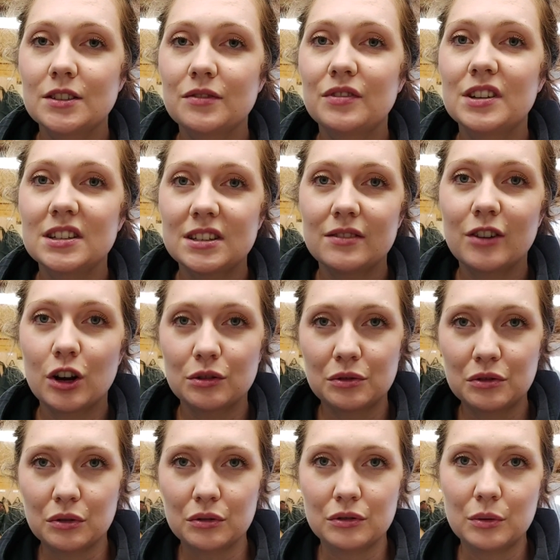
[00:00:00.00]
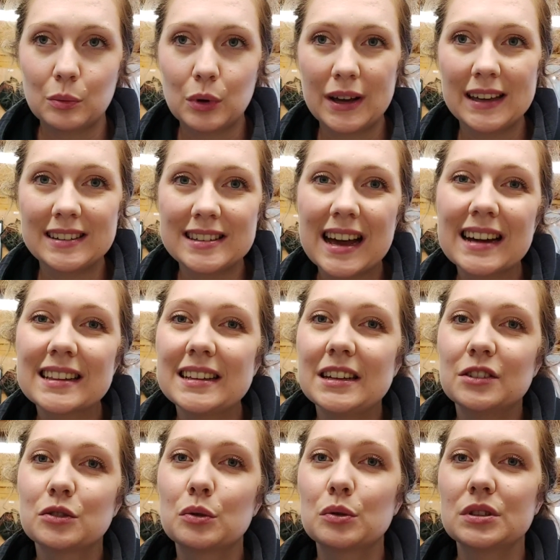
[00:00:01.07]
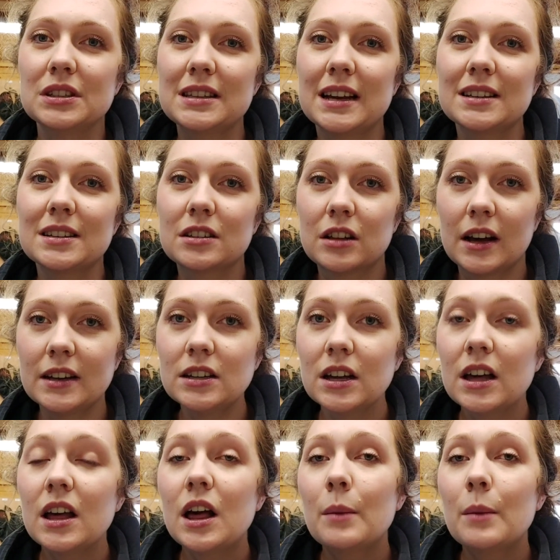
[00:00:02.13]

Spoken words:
definitive answer onto what exactly is causing that decline.